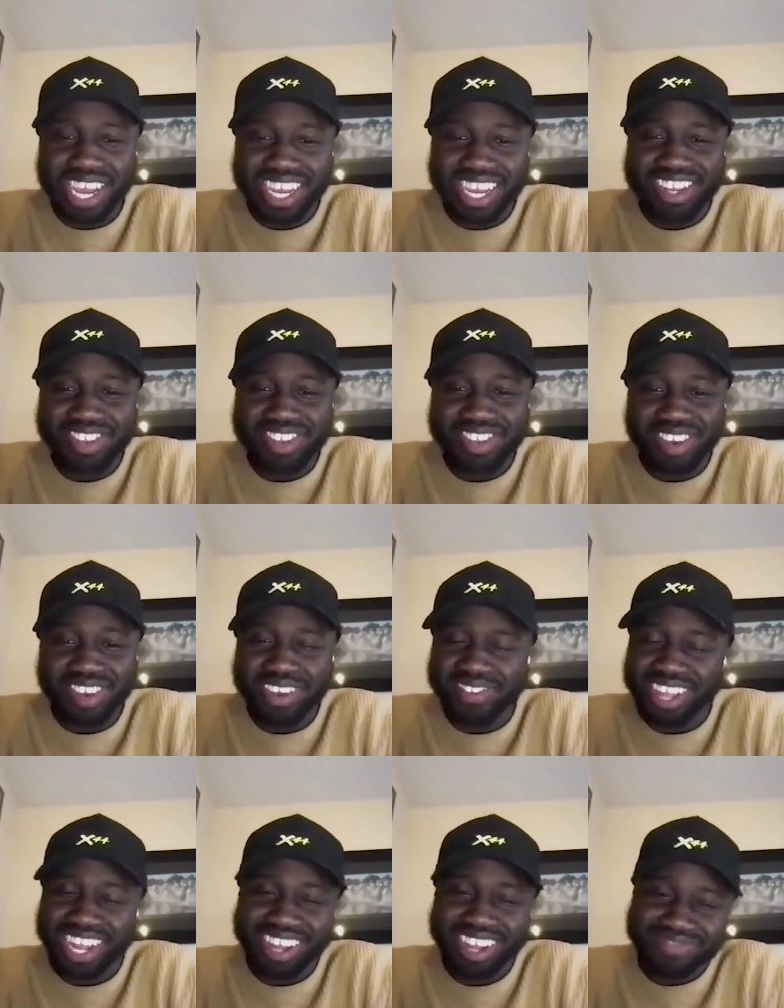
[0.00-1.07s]
inner drive
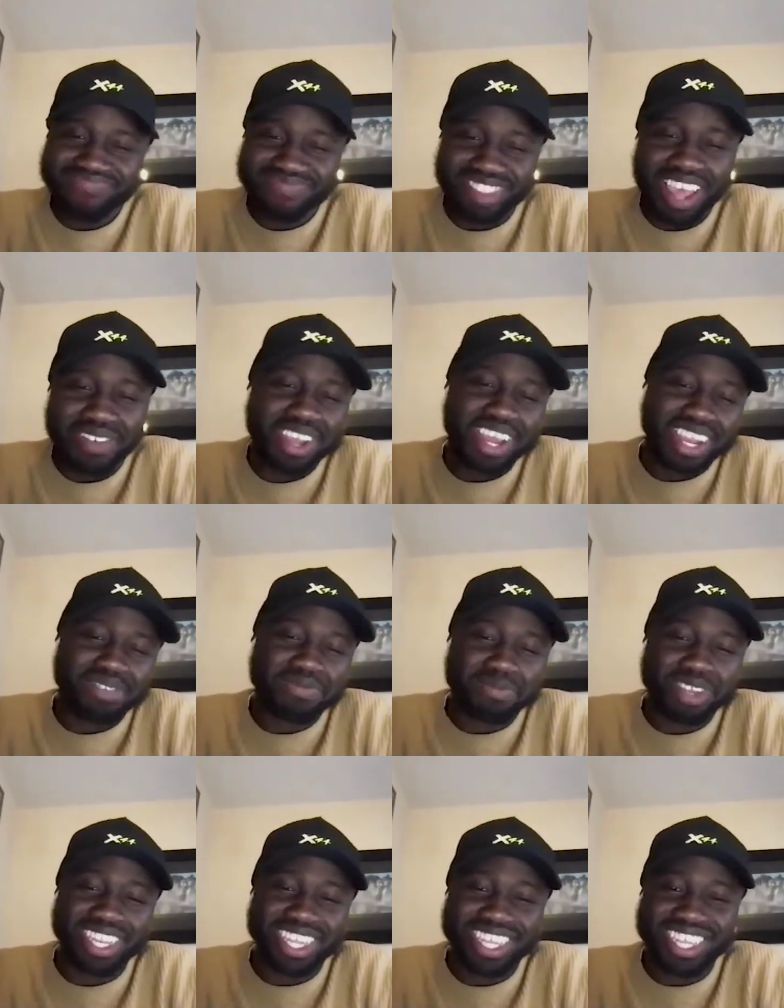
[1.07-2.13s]
that I think I can
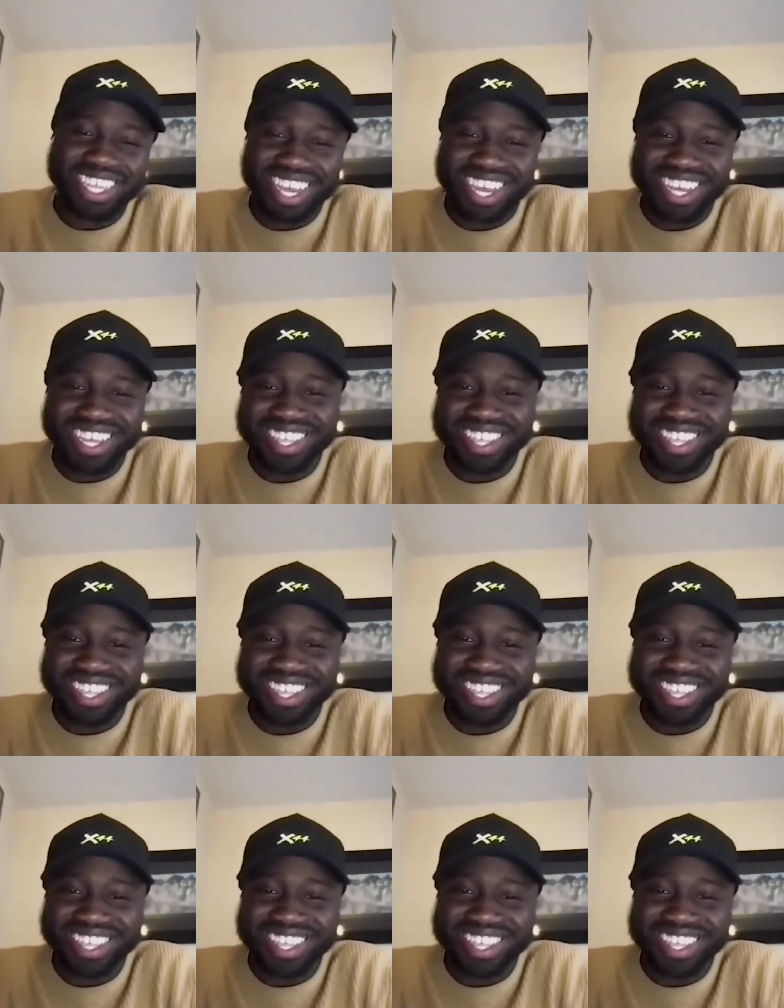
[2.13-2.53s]
beat these guys.